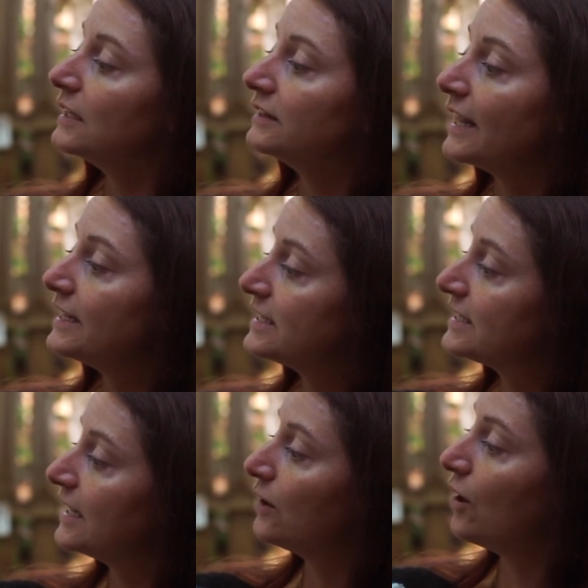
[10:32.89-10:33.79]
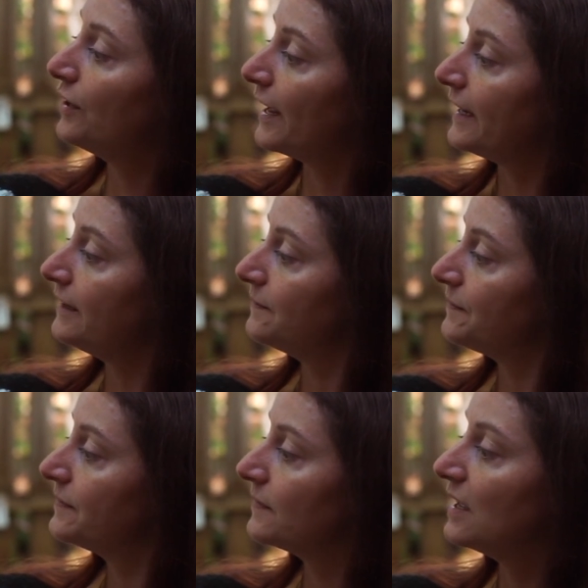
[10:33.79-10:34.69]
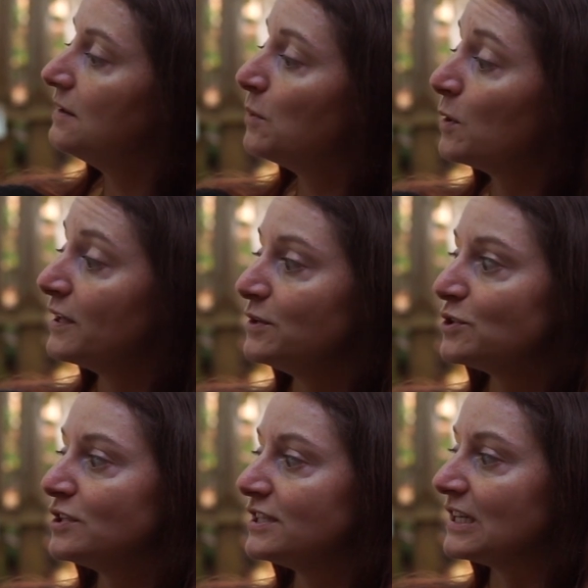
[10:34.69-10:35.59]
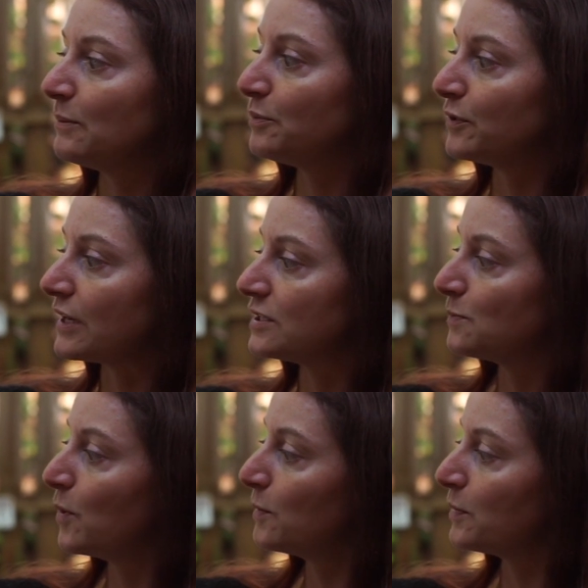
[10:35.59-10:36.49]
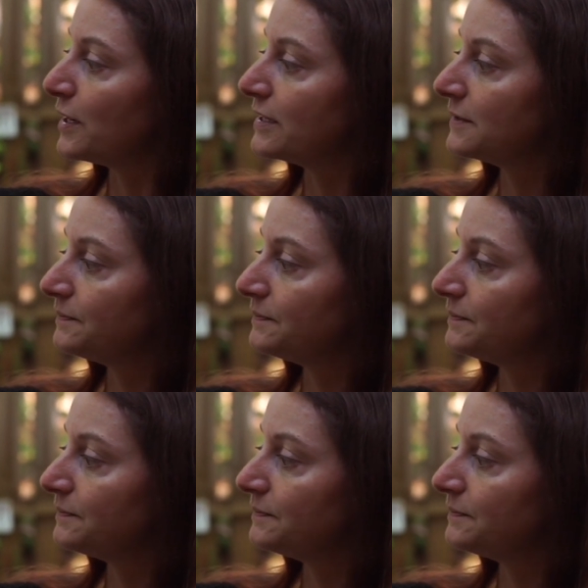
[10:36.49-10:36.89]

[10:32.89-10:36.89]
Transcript: Let it sit all night. In the morning you should see a pretty spore print.